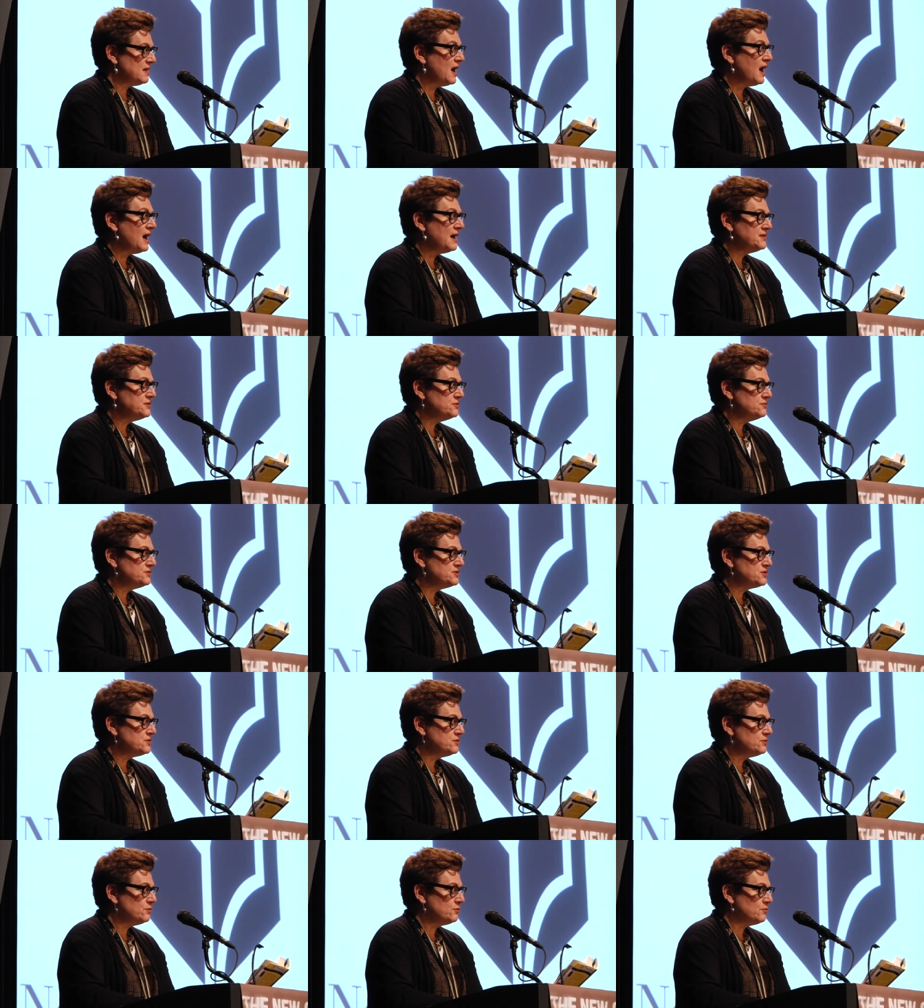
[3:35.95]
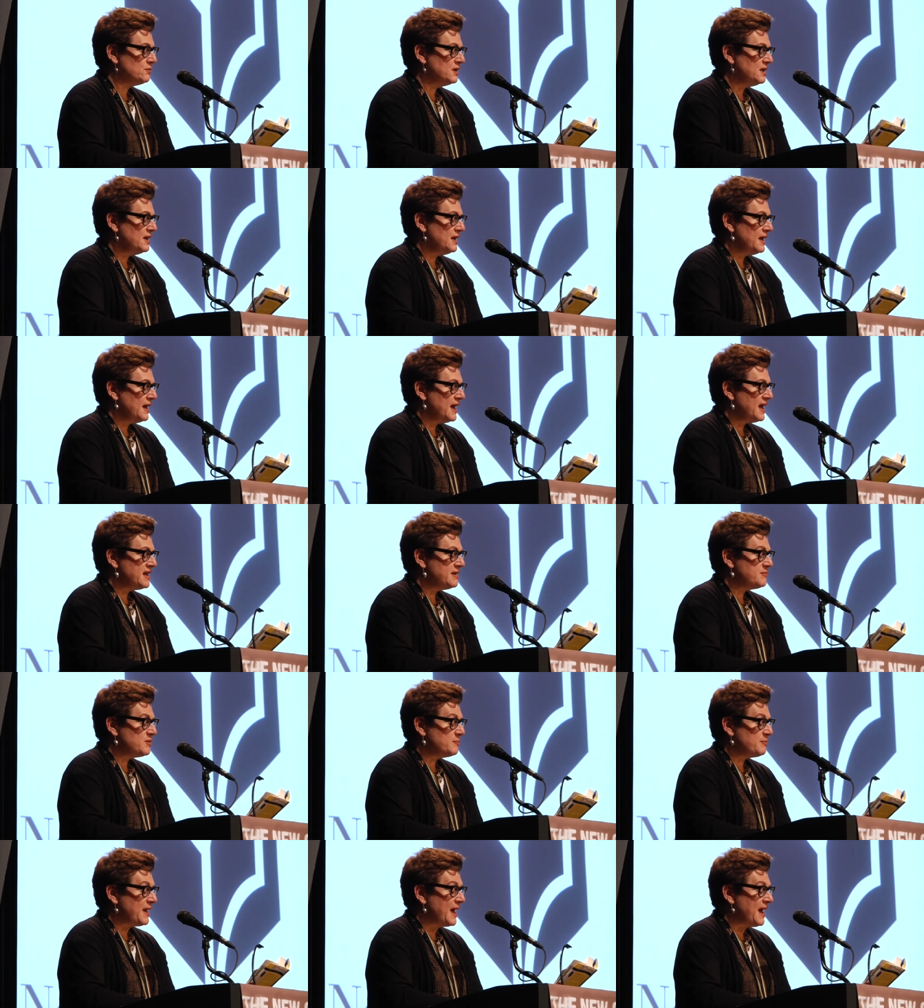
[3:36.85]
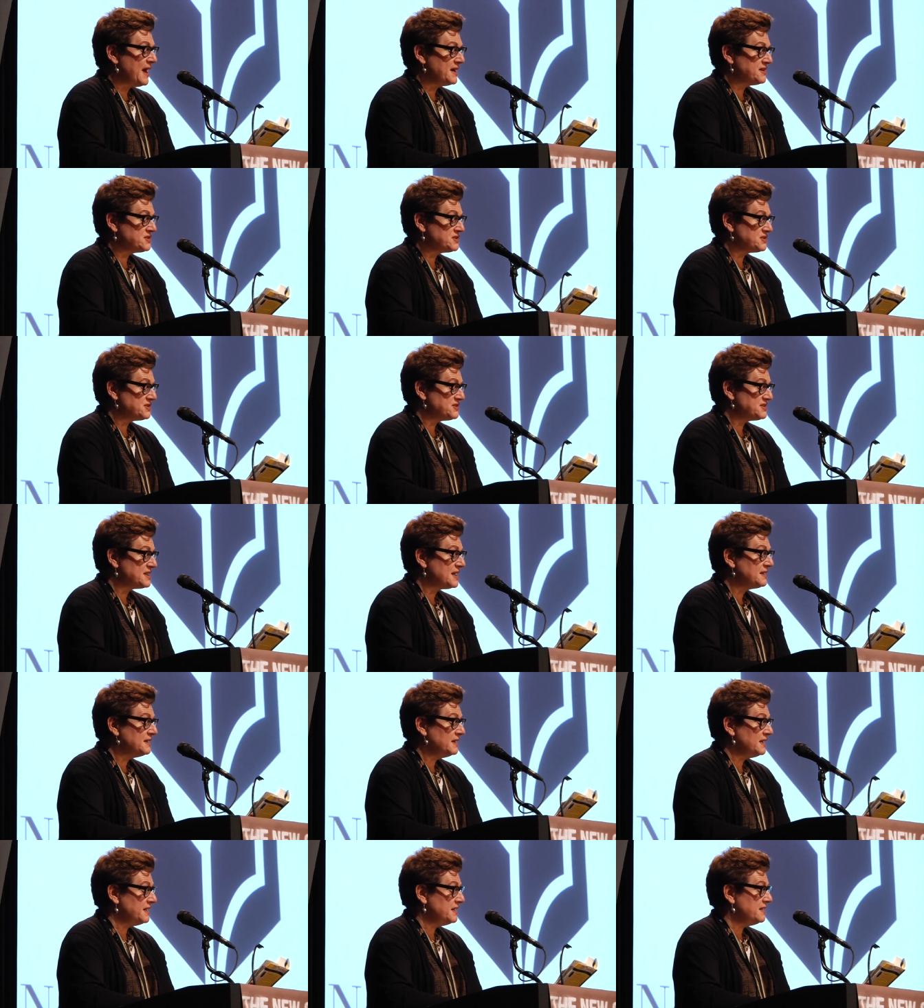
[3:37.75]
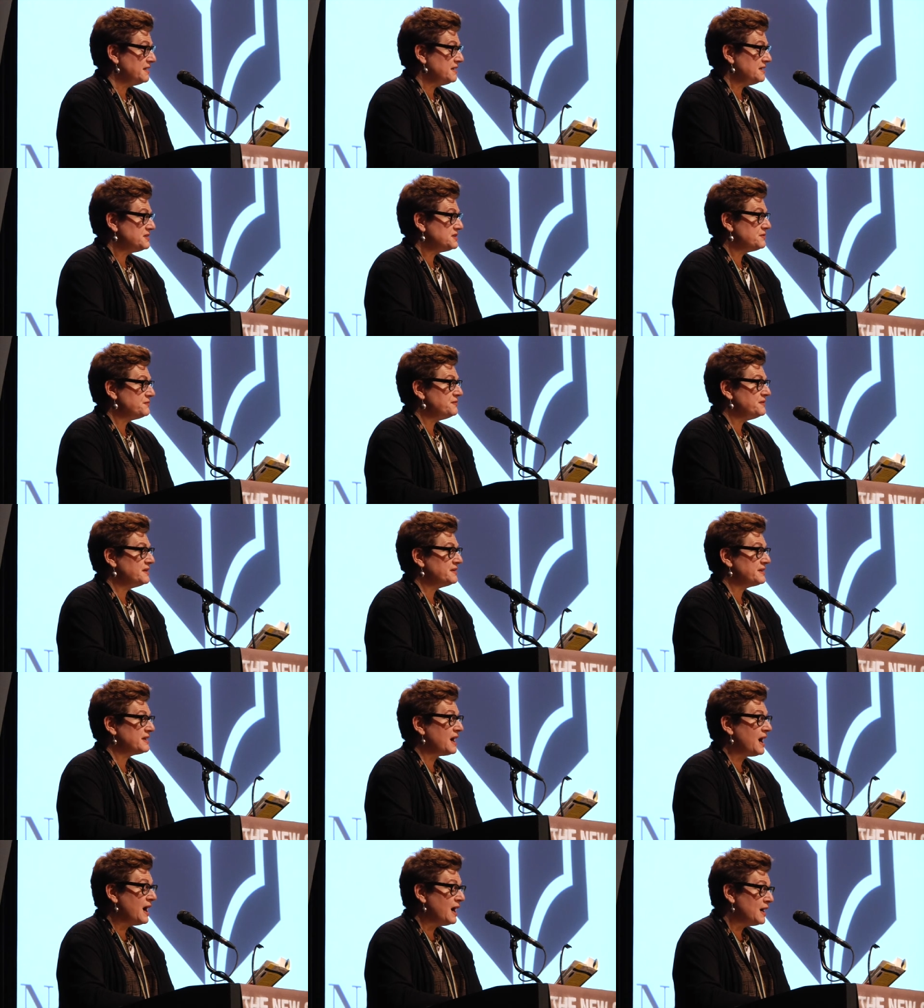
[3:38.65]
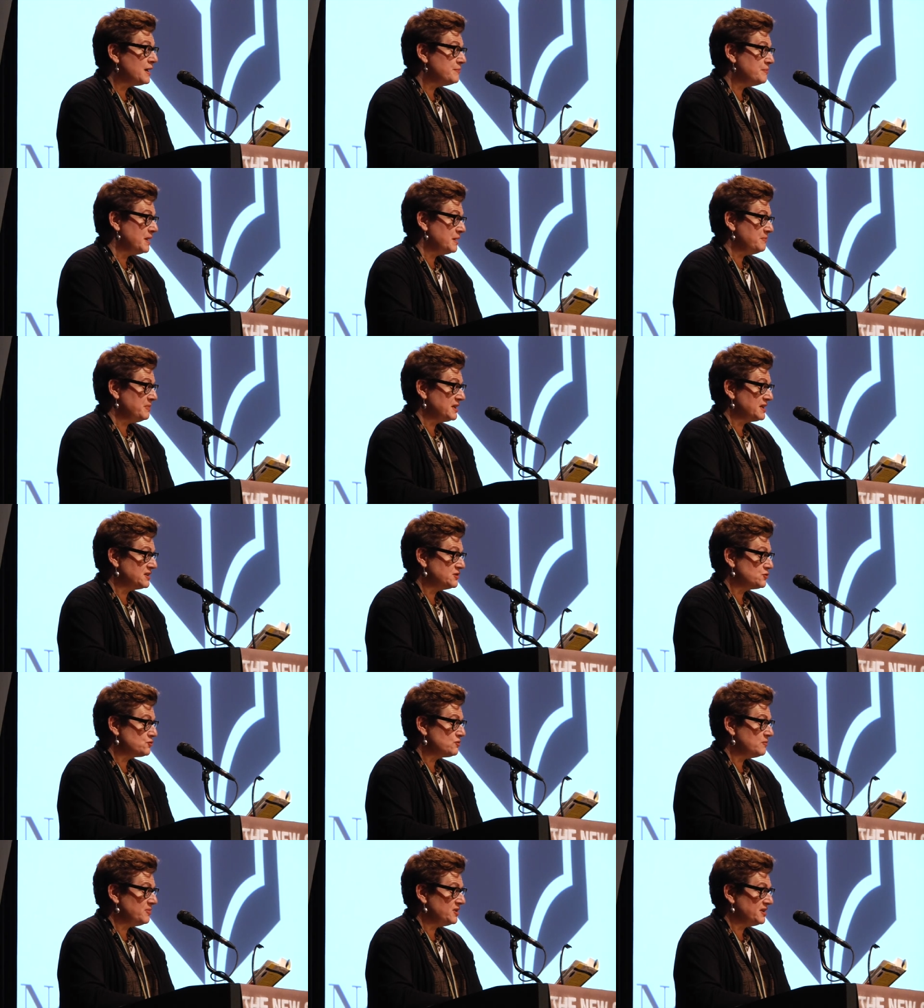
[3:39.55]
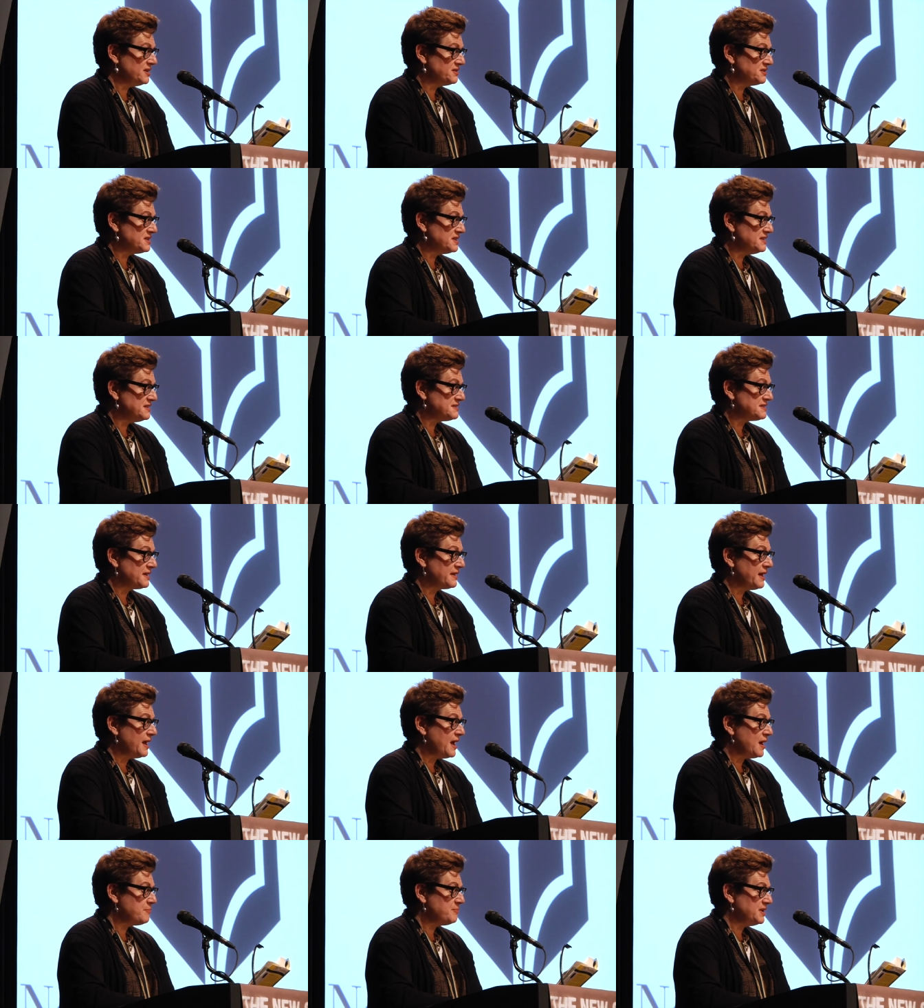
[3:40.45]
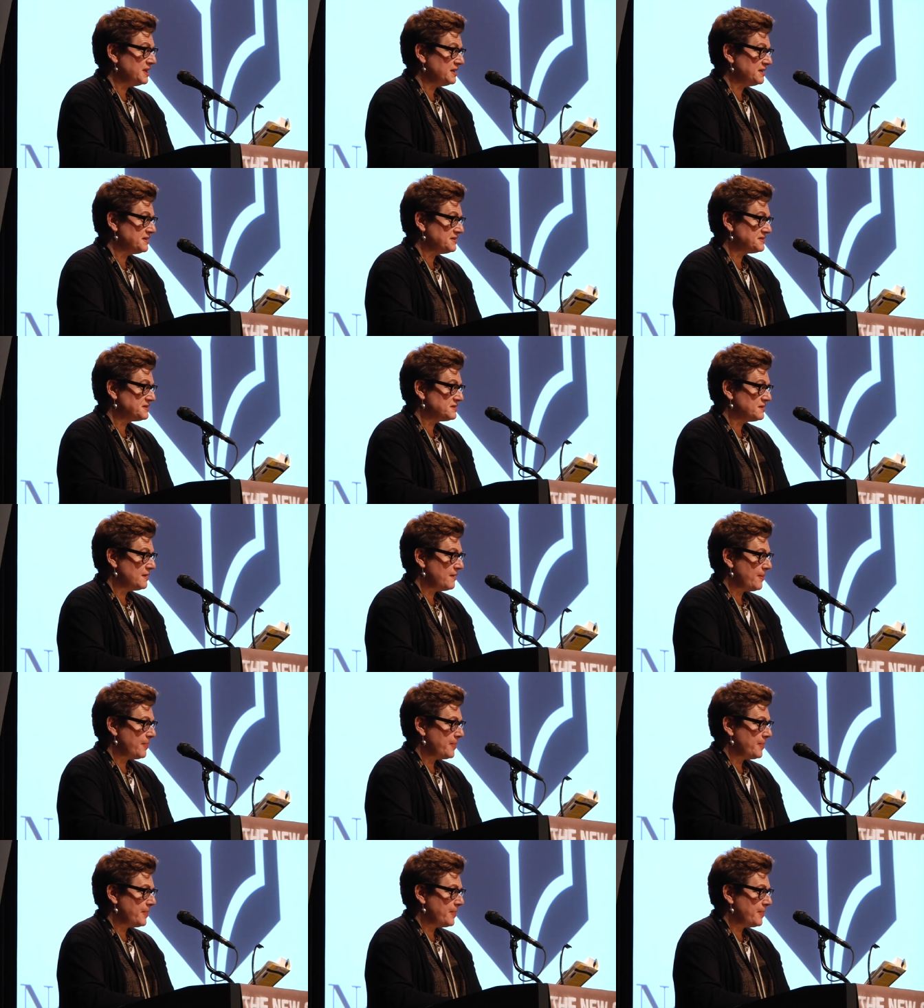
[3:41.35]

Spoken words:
I do too, and am abashed suddenly to feel that I may be contributing to his unhappiness.